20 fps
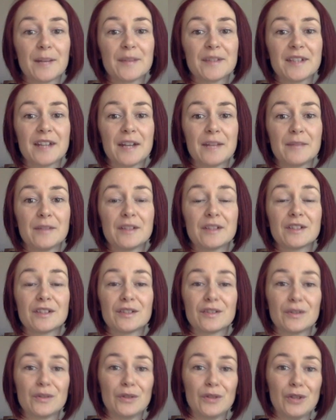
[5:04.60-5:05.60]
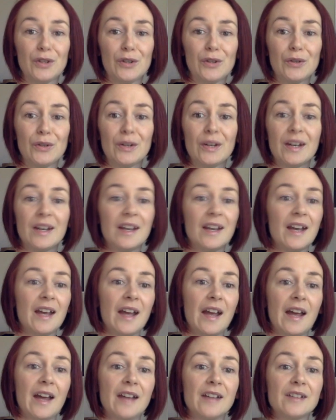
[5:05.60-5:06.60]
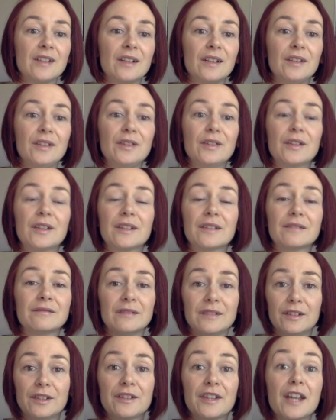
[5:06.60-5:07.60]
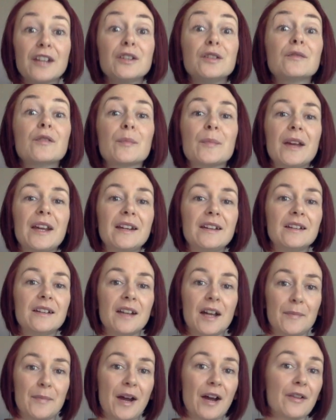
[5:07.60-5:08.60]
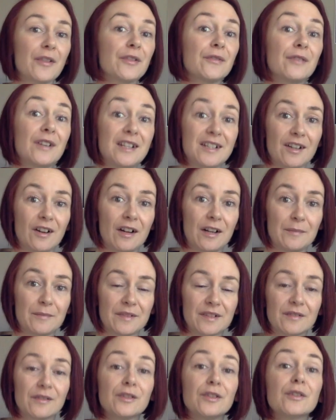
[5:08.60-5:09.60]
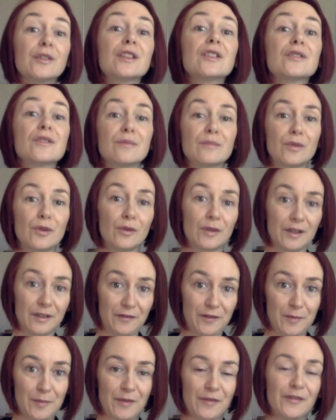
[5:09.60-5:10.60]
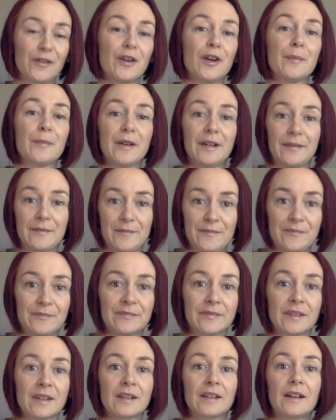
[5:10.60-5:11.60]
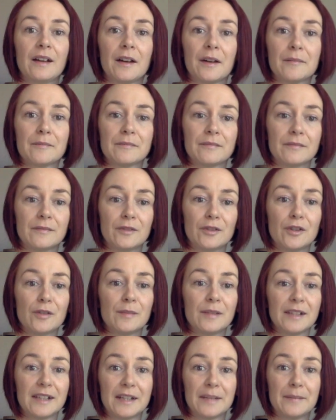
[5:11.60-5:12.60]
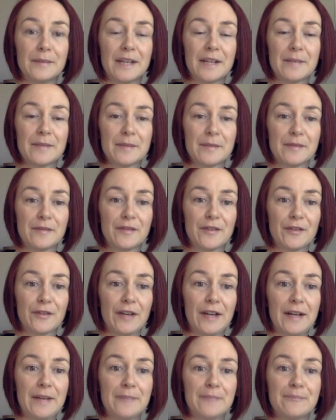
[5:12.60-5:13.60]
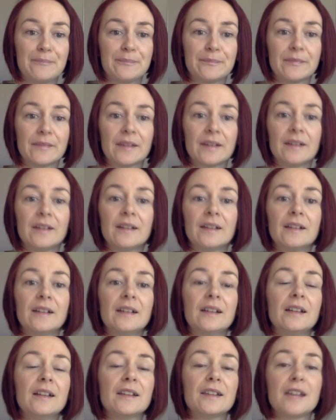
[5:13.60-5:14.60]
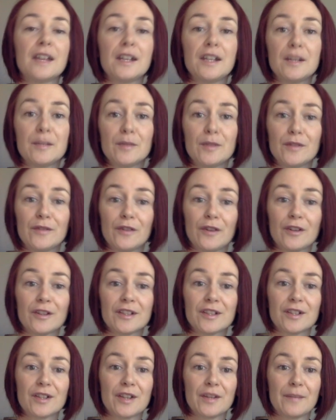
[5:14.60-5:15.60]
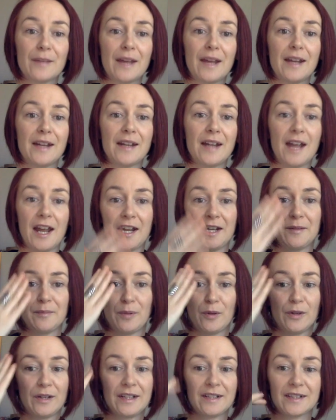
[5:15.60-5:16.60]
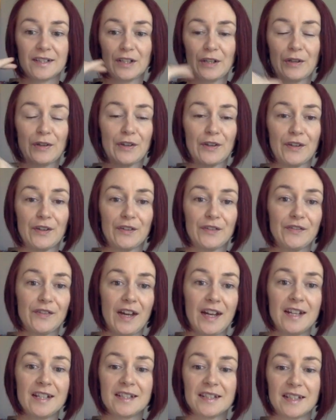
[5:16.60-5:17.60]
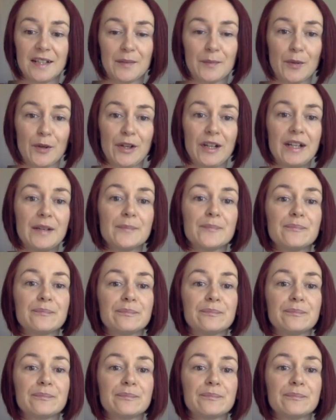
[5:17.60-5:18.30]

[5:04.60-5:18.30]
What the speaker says: statement to suit you, and you repeat it about 3 times, or you can do more if you prefer, but normally a minimum of 3. Then you move on to the main 8 points on the face and body.